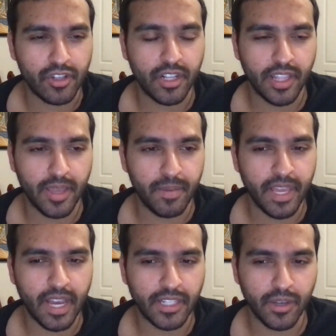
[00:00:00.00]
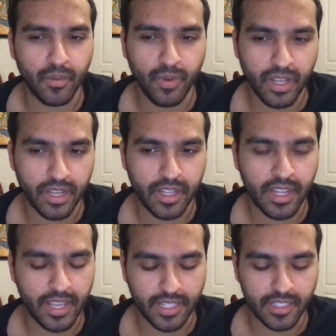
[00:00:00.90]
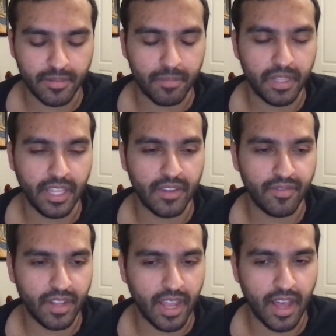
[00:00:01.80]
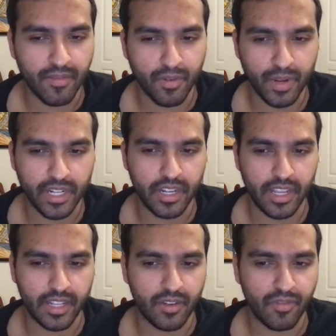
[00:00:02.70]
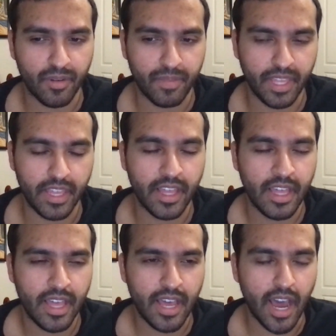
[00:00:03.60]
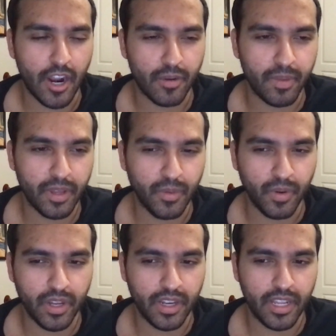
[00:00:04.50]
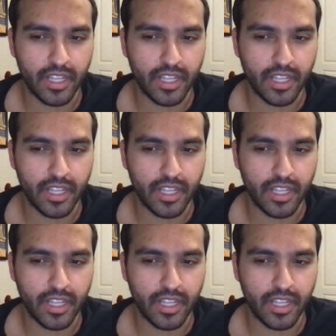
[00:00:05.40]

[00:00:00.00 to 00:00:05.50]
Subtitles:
jalebi as a word is believed to have originated from the Arabic word